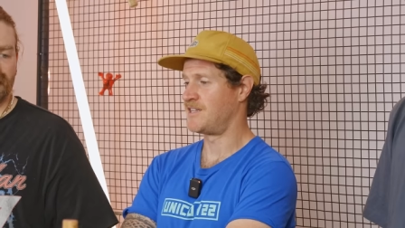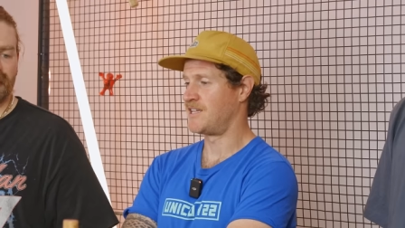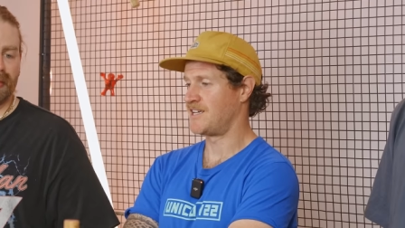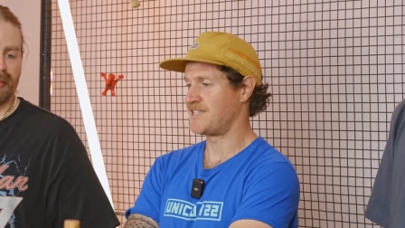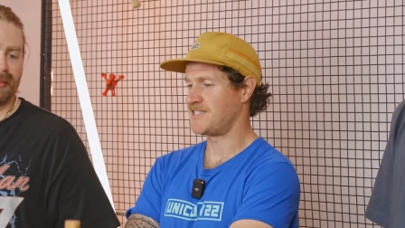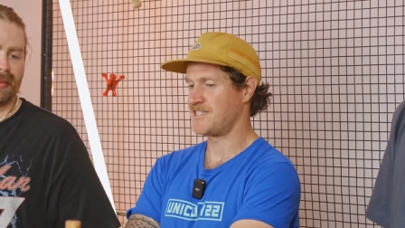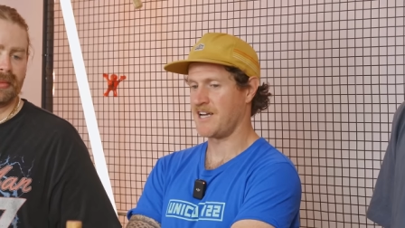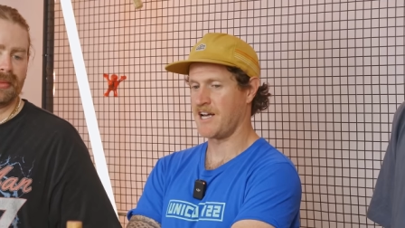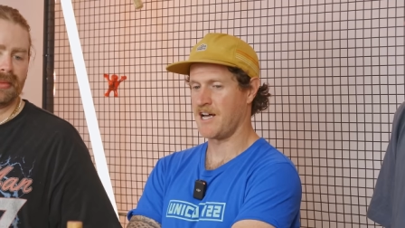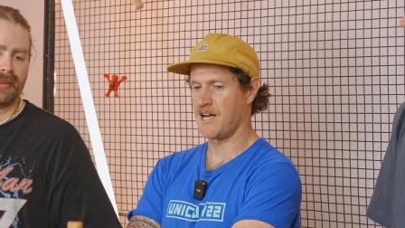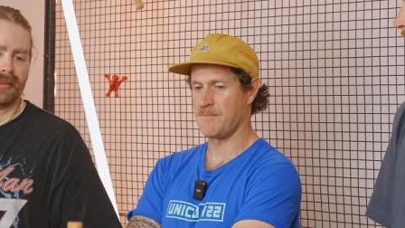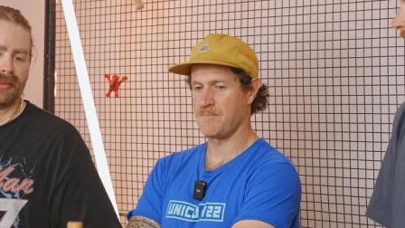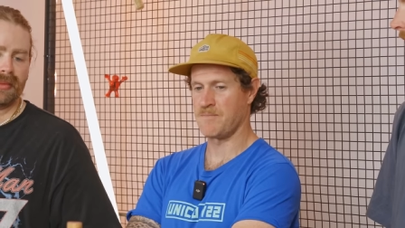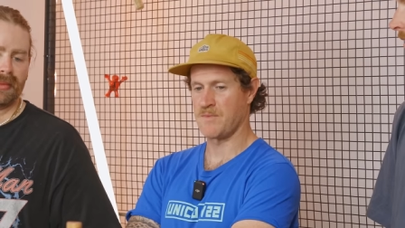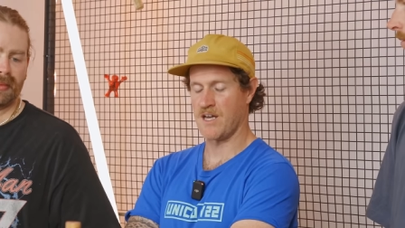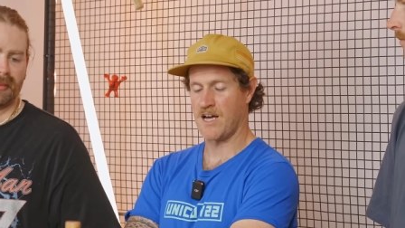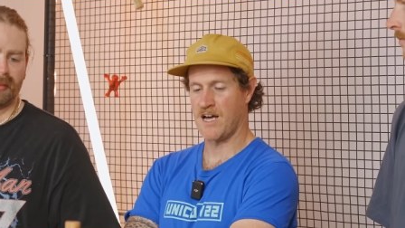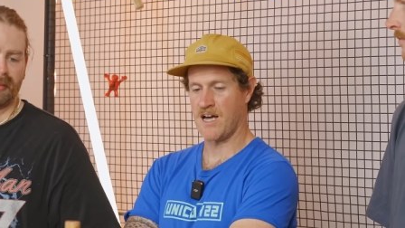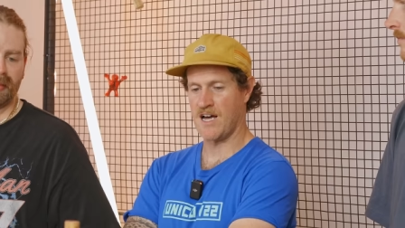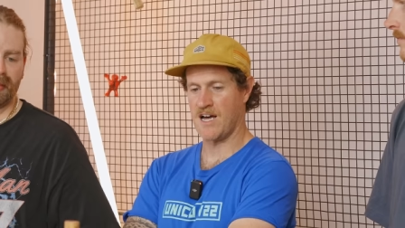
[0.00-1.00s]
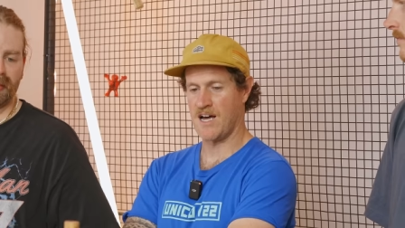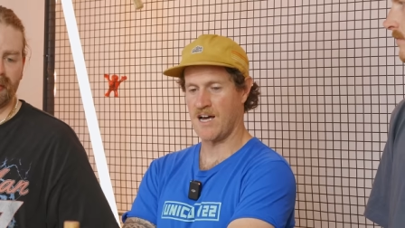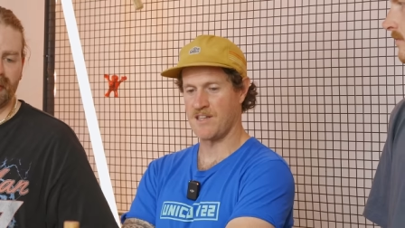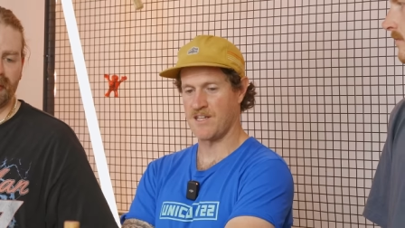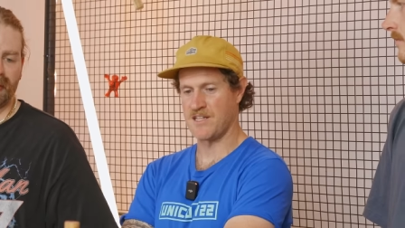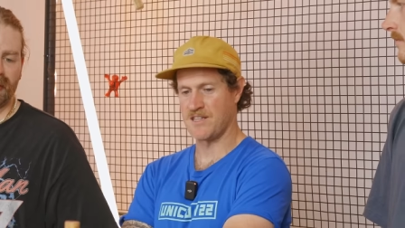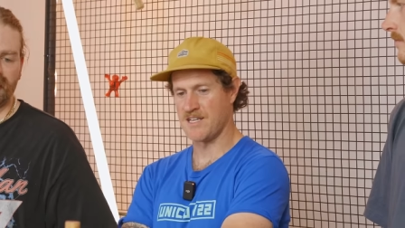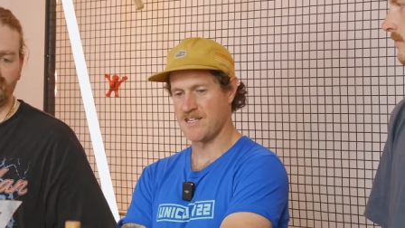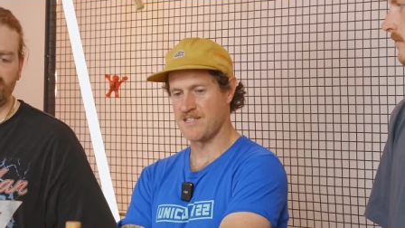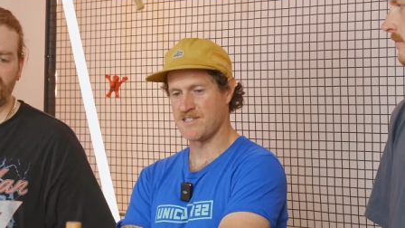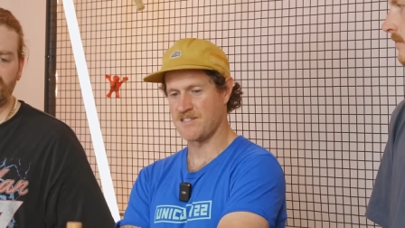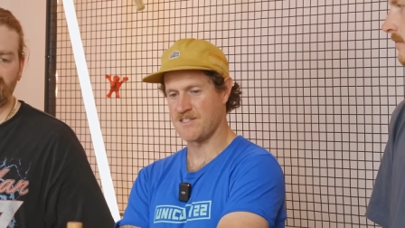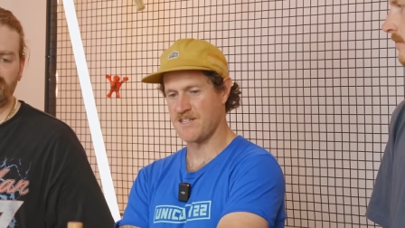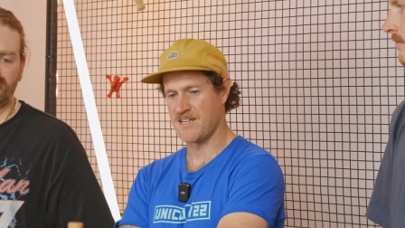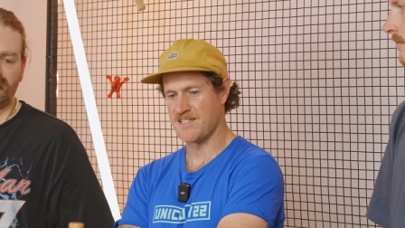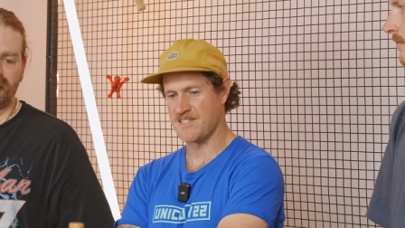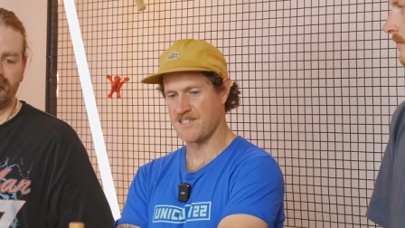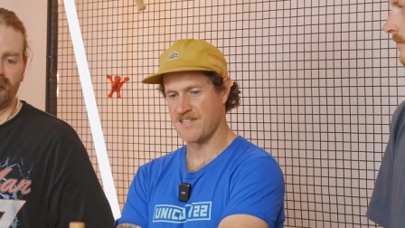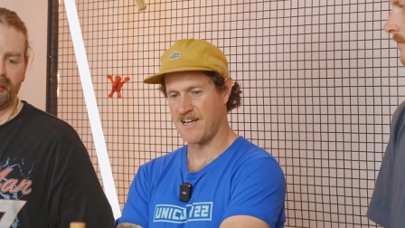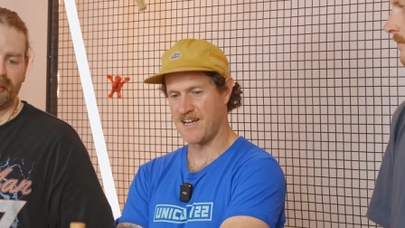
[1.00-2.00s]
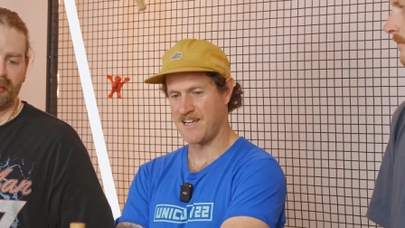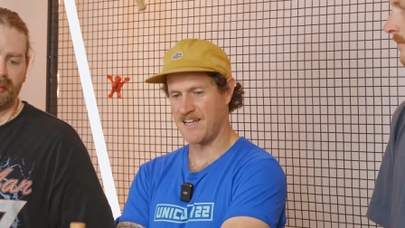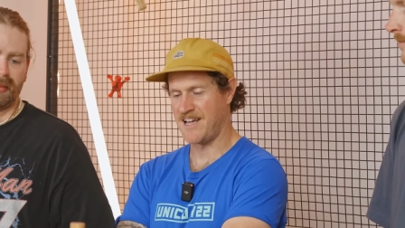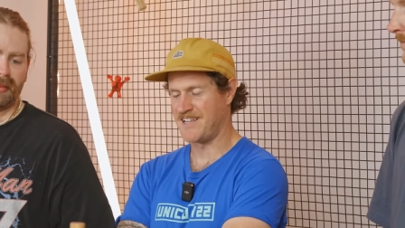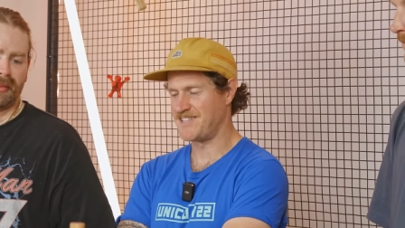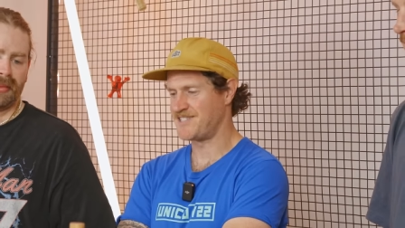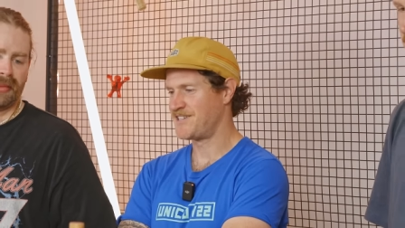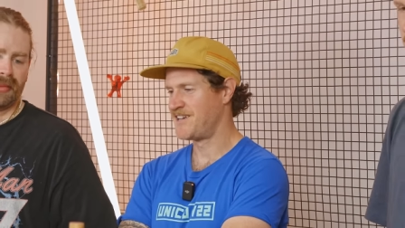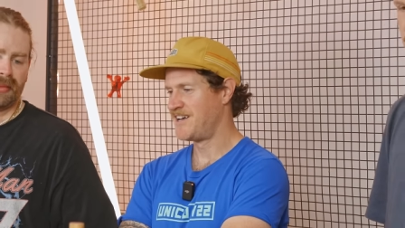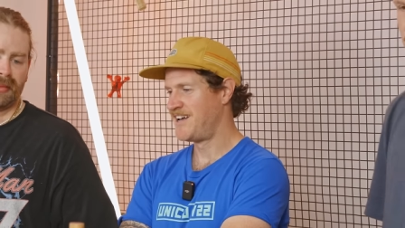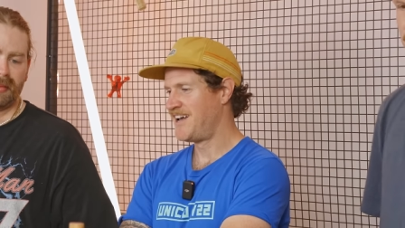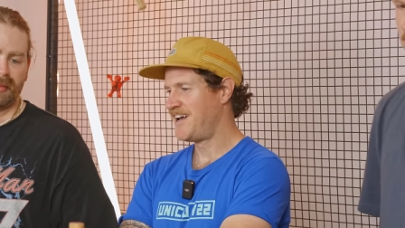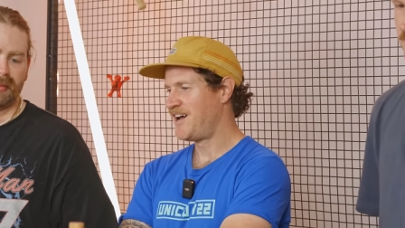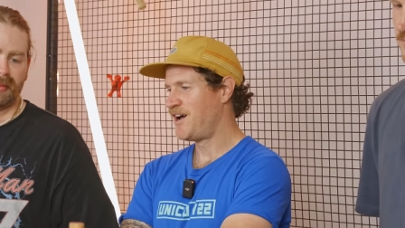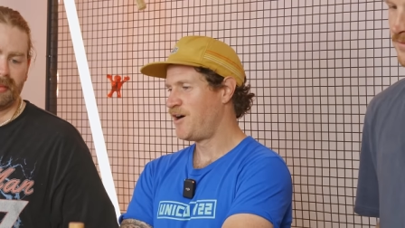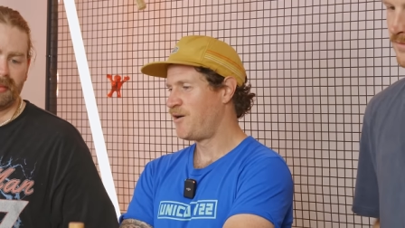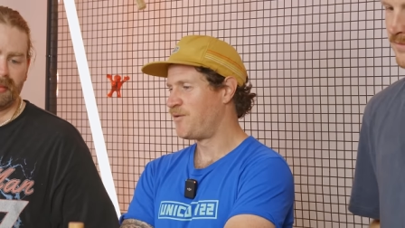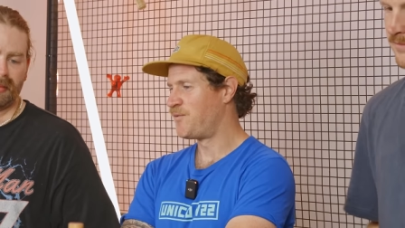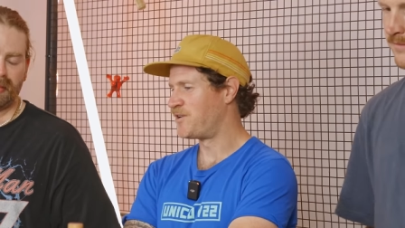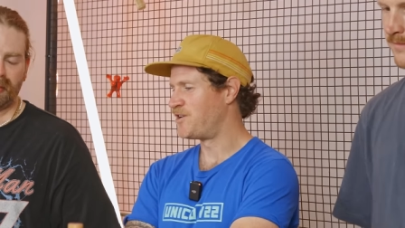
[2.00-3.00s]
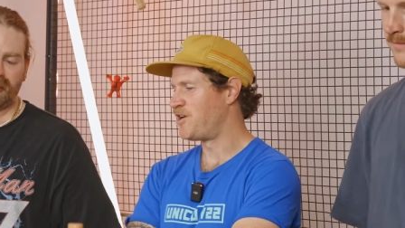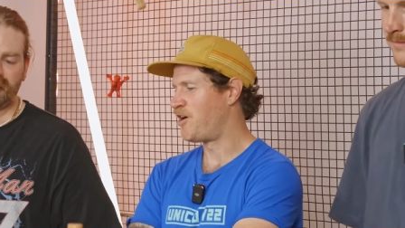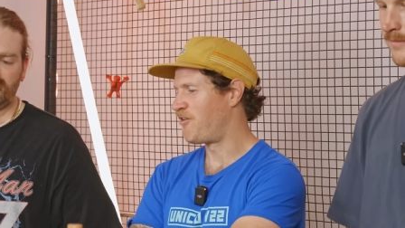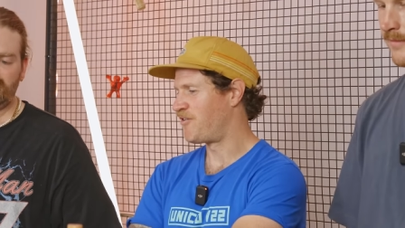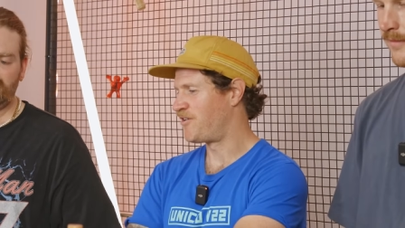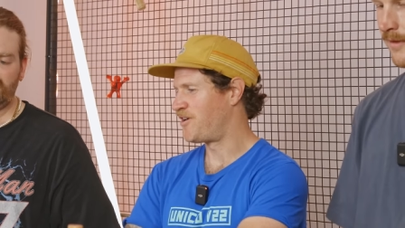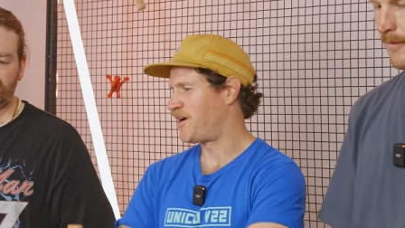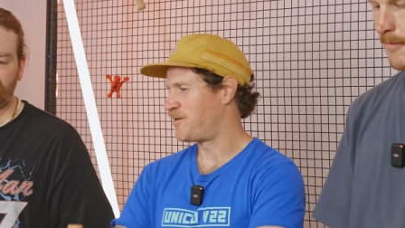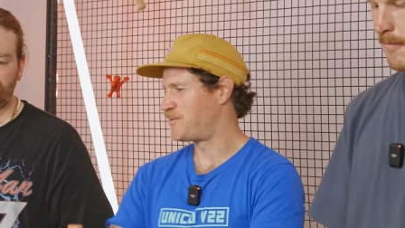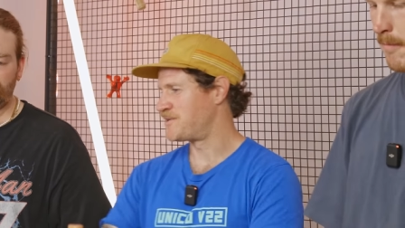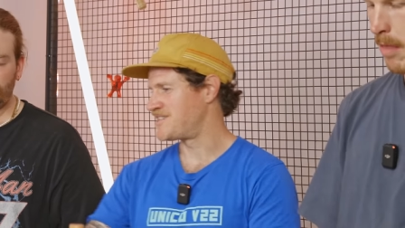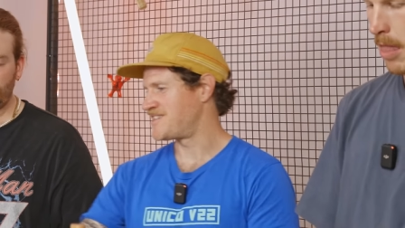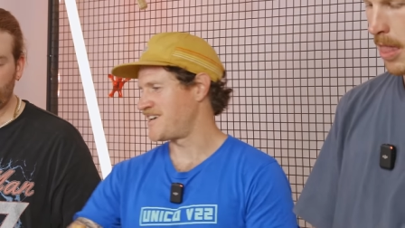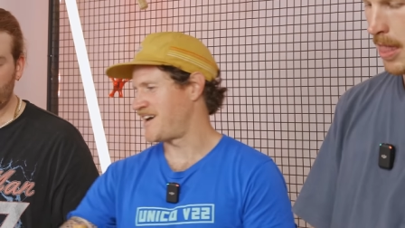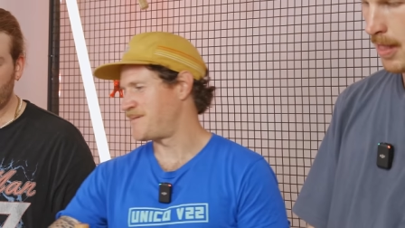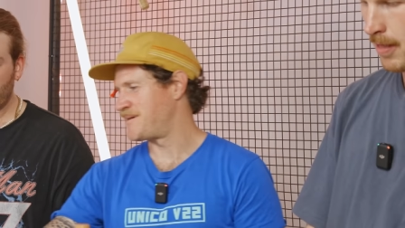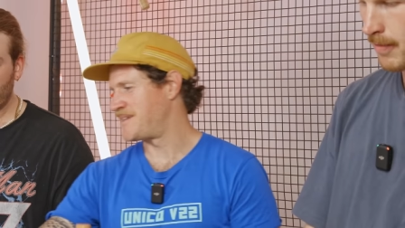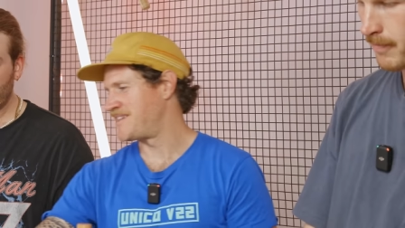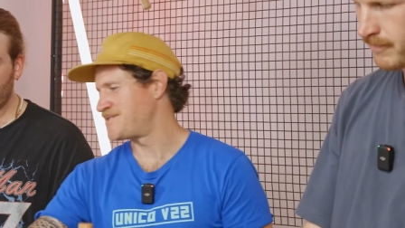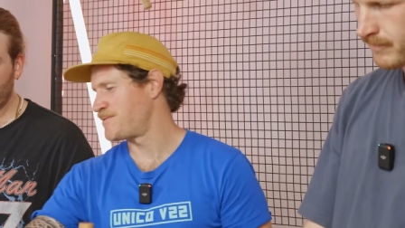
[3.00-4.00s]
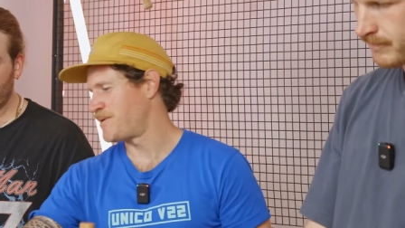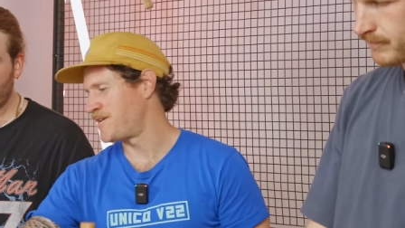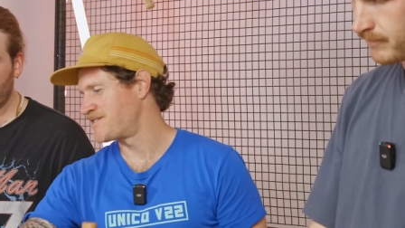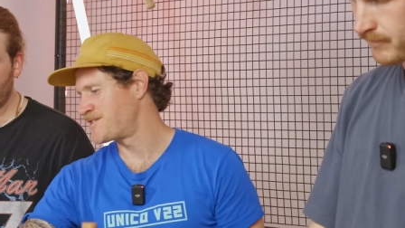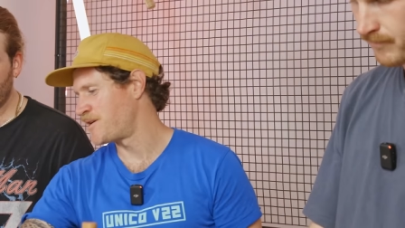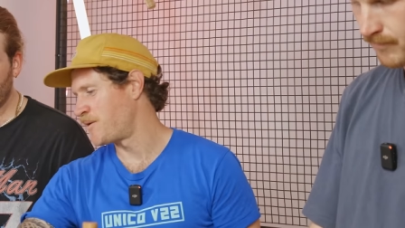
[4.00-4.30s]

that I think it's what Noah and I would say about this one. It's